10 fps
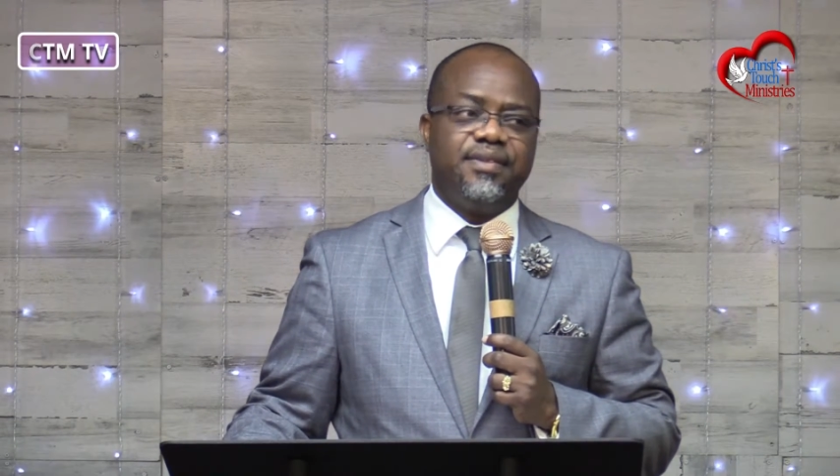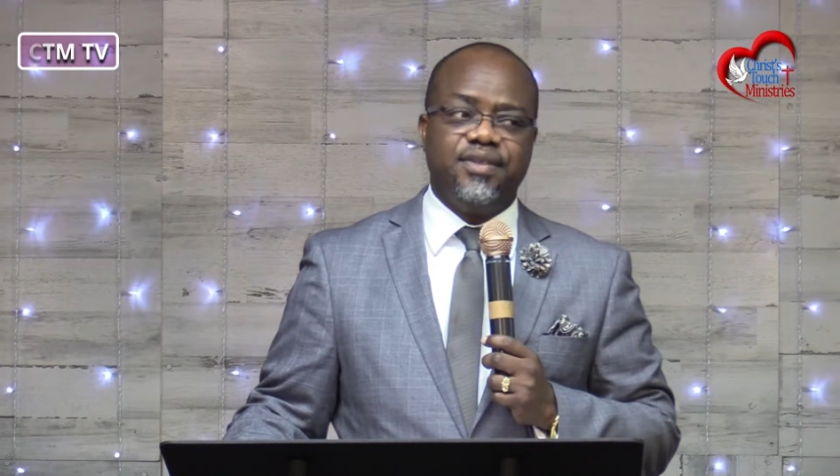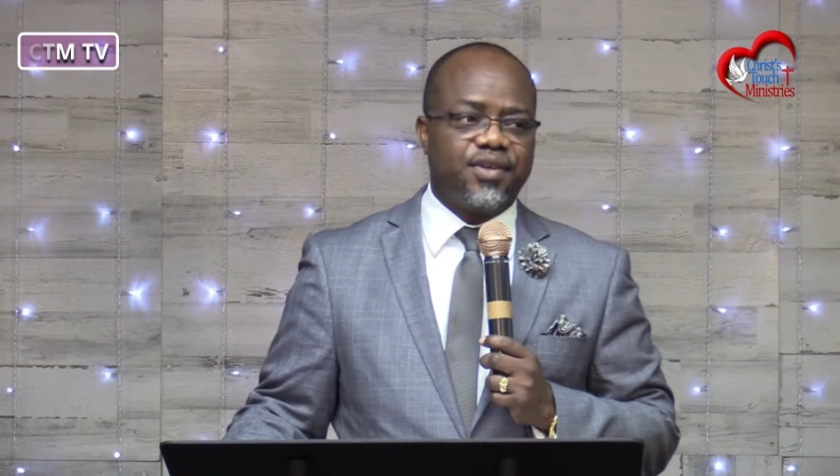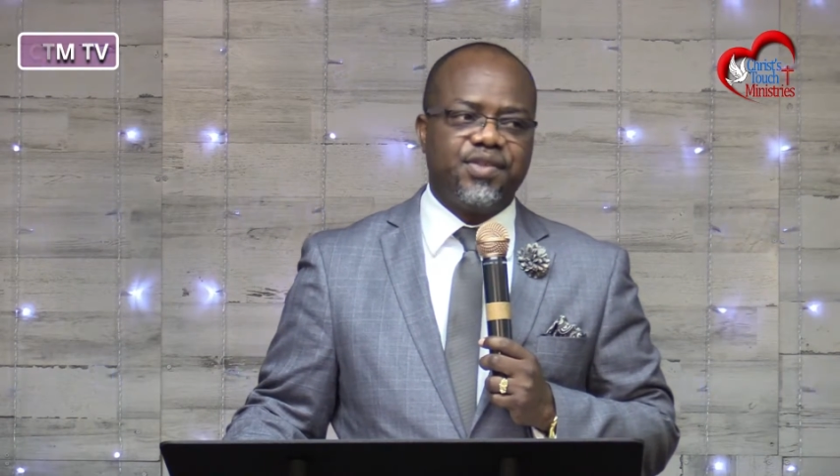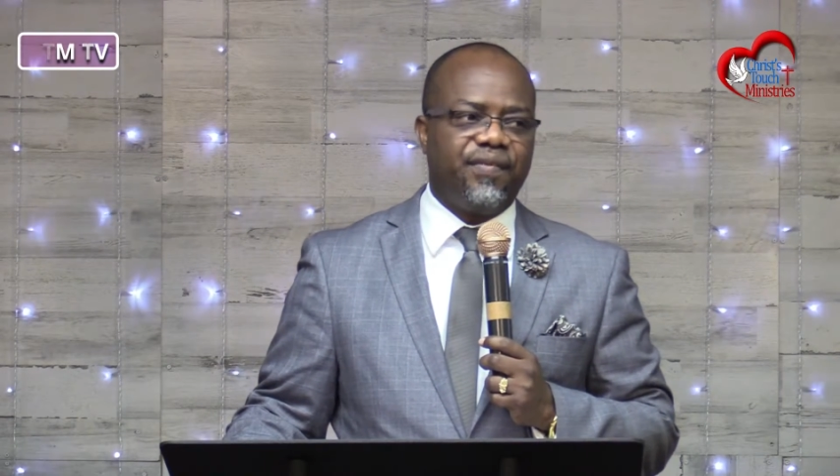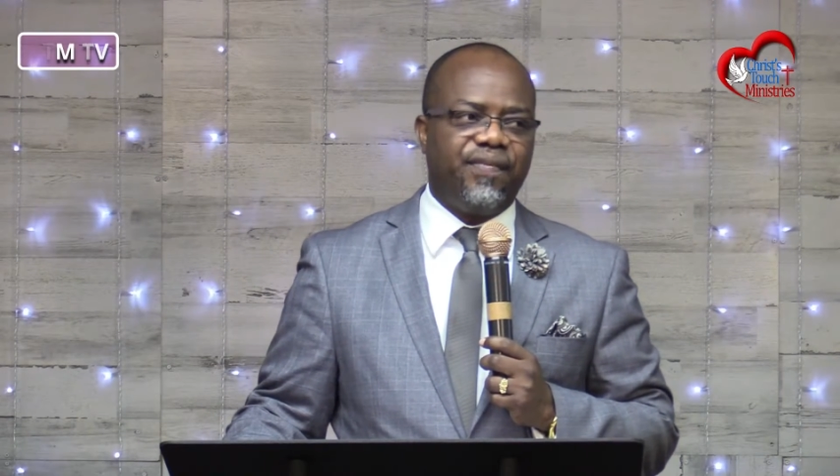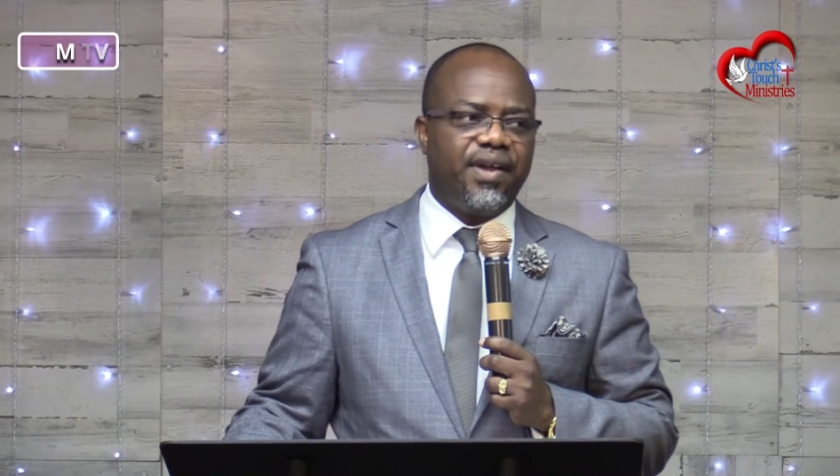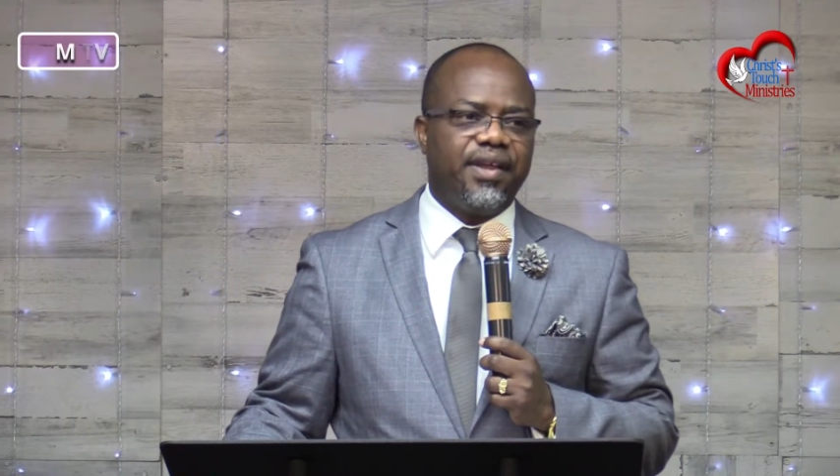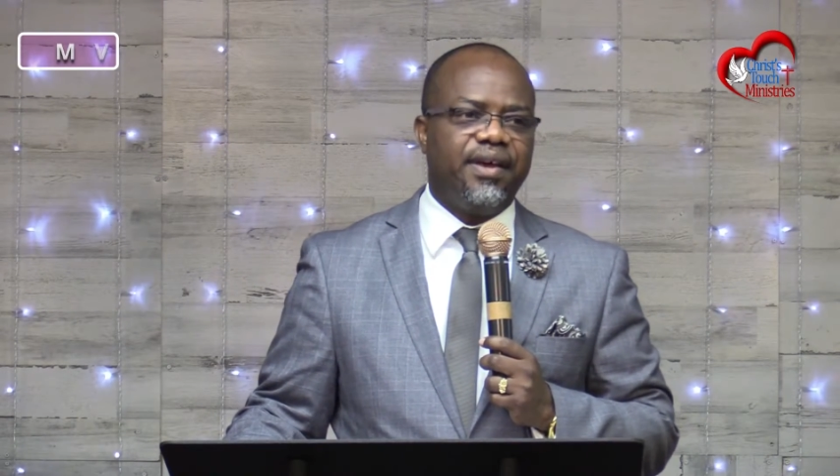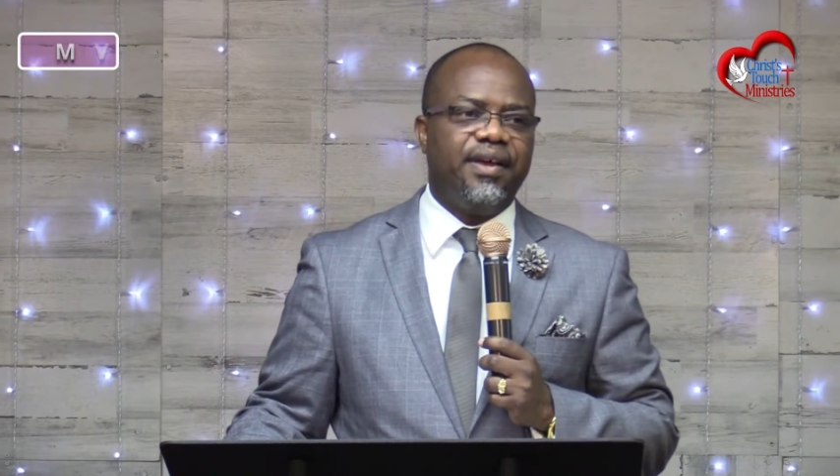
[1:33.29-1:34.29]
Just your
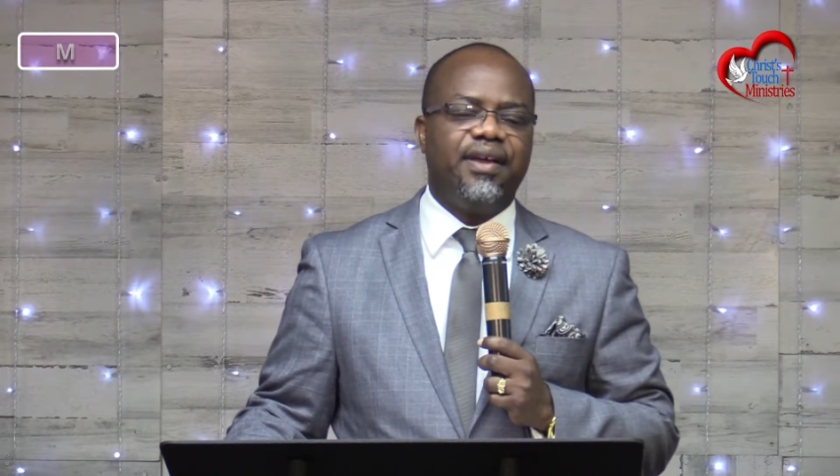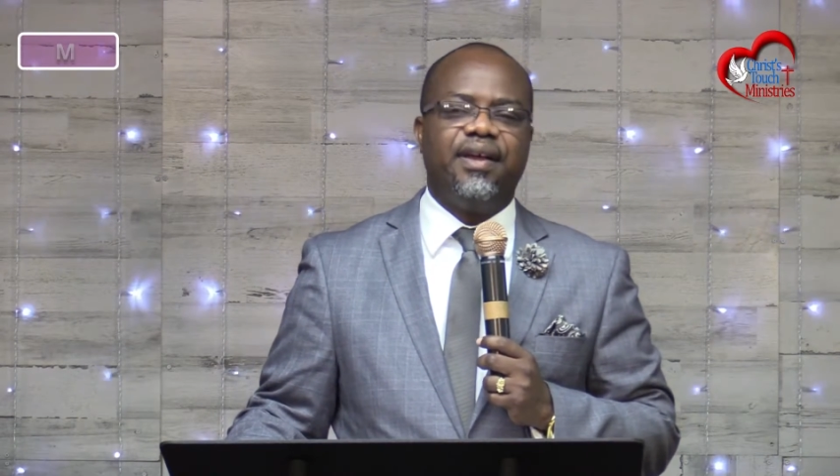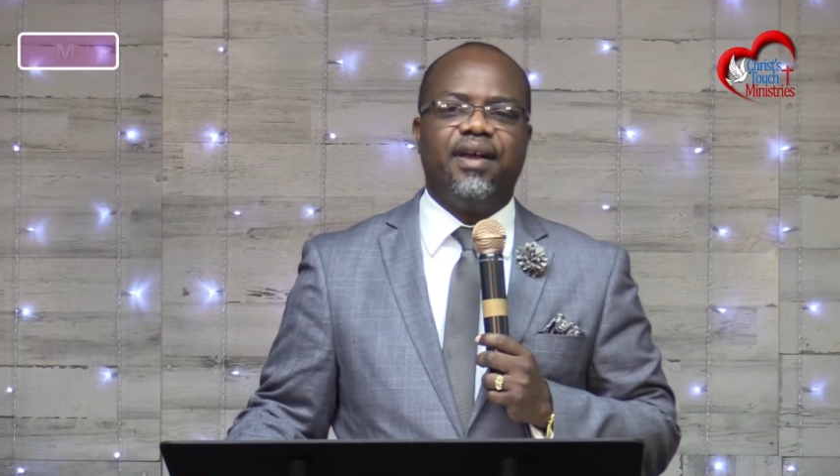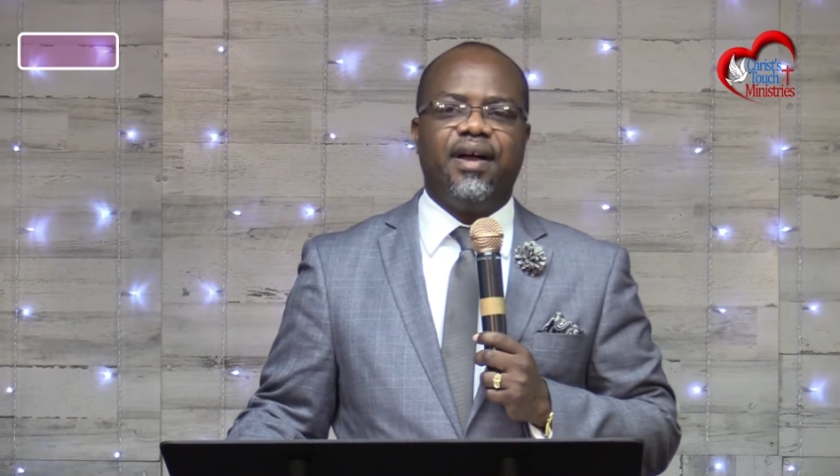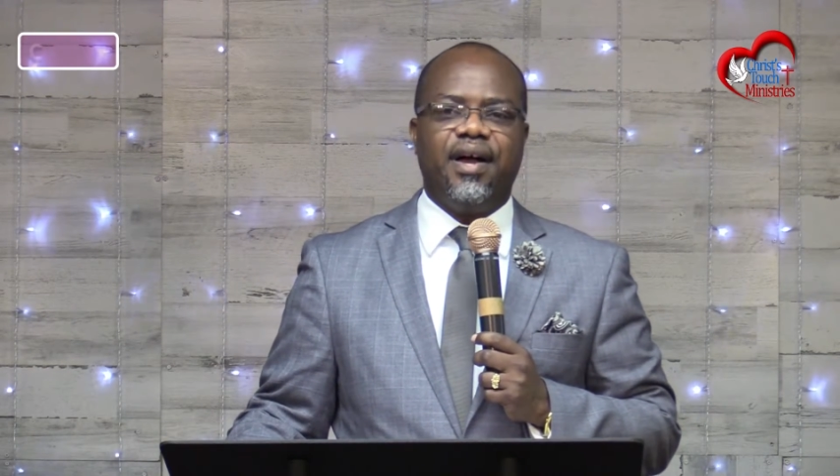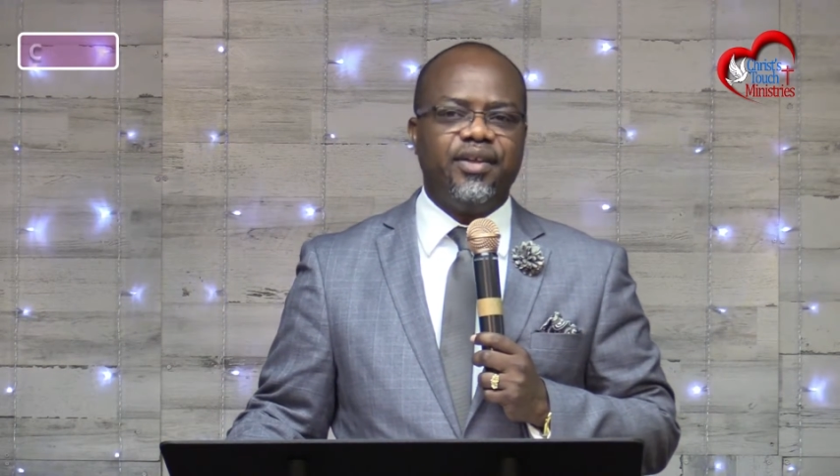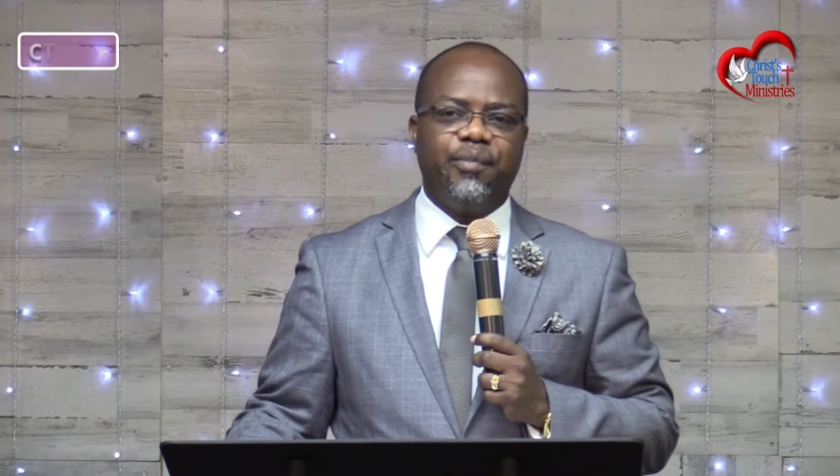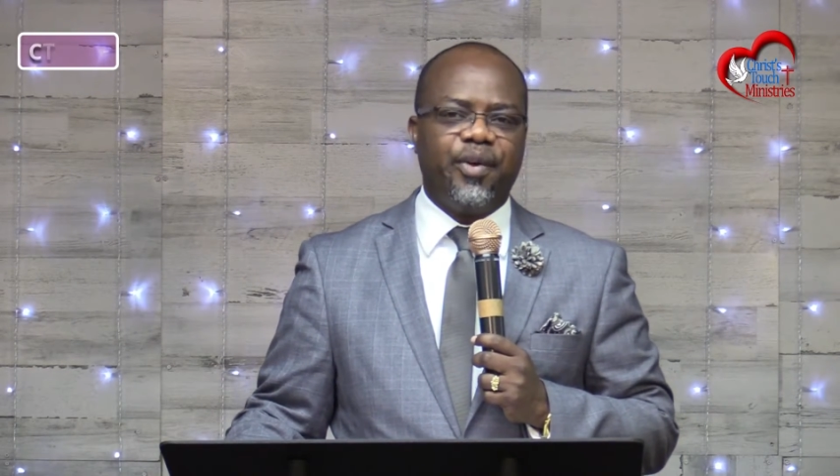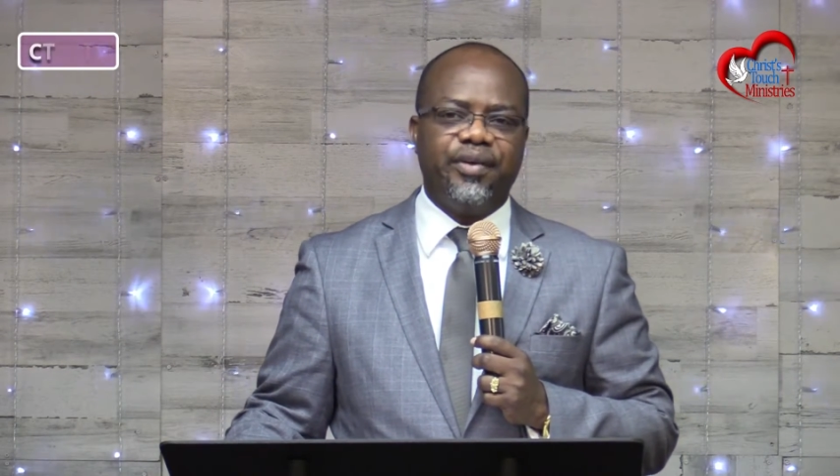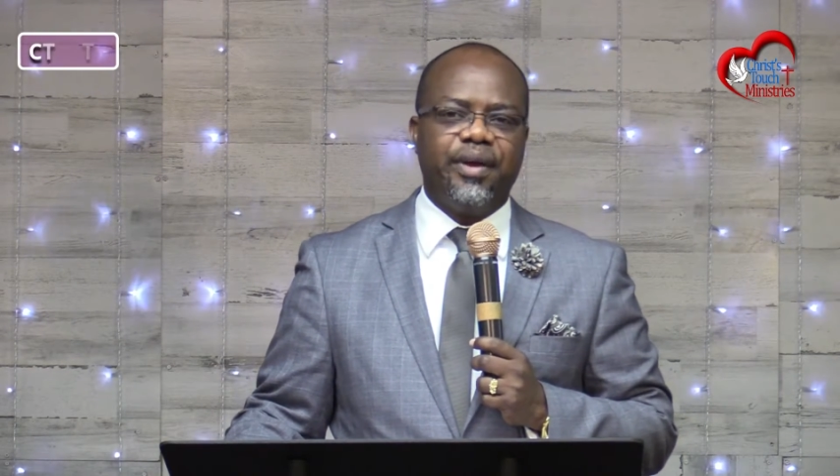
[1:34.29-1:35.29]
father and your
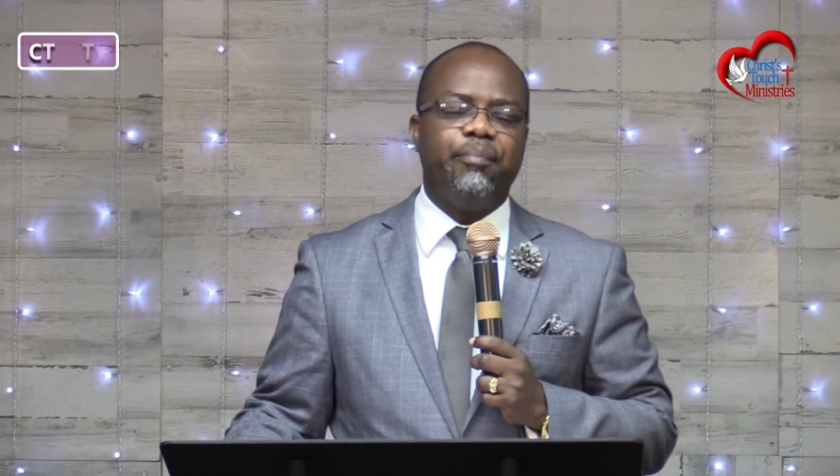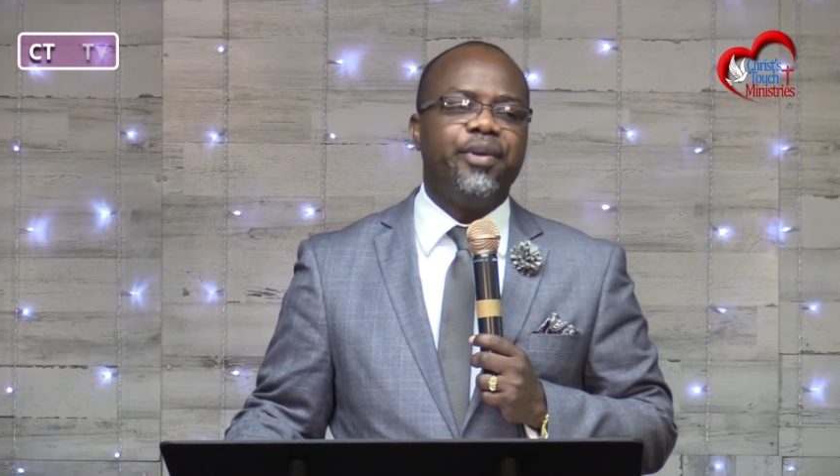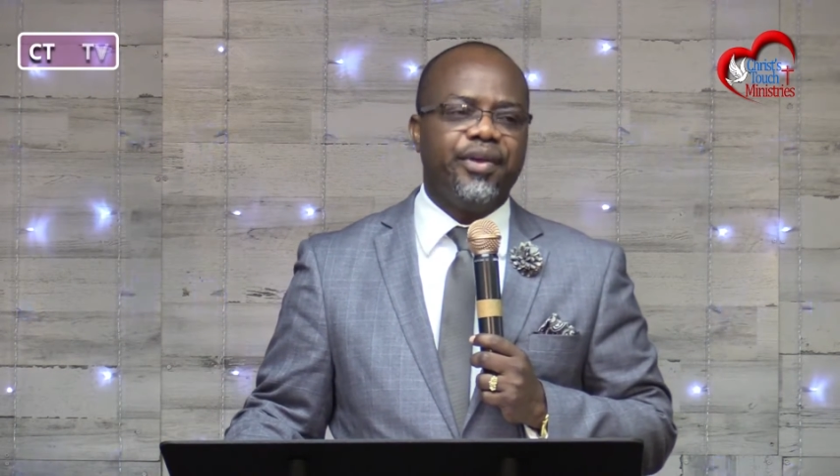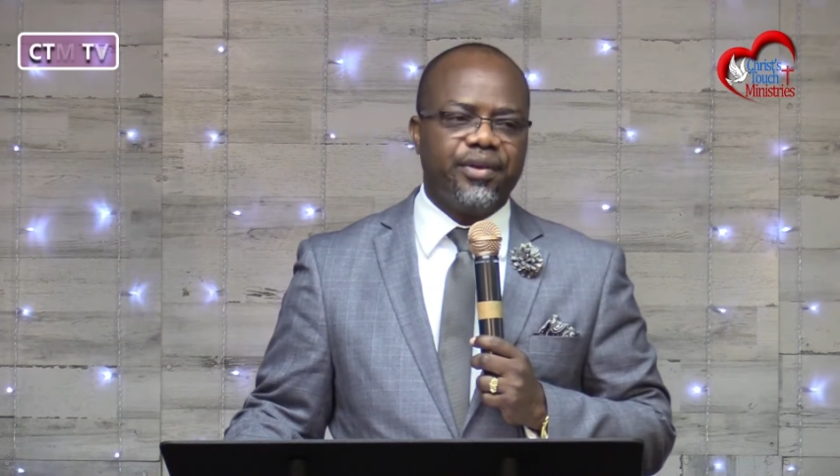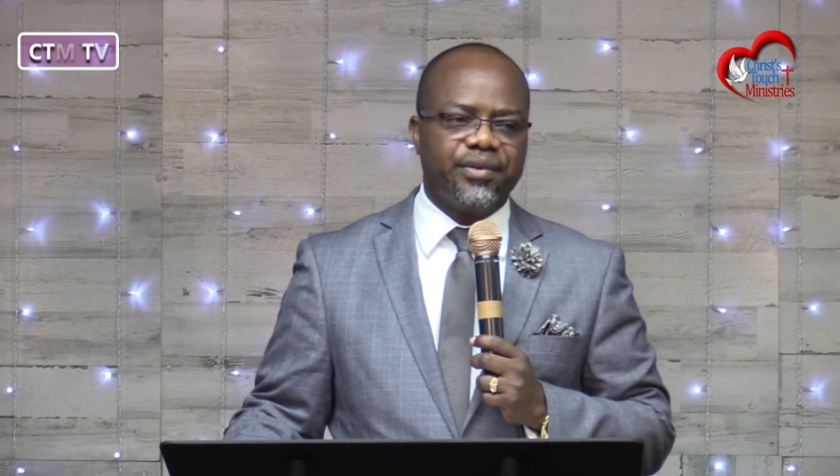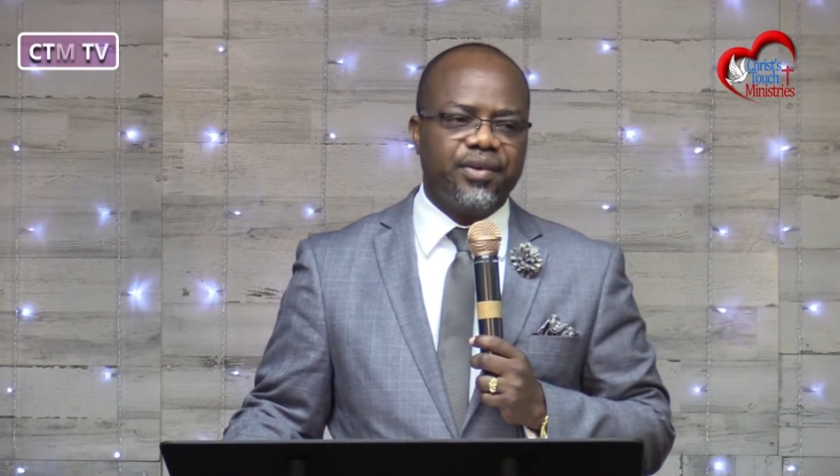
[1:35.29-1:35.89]
mother, period.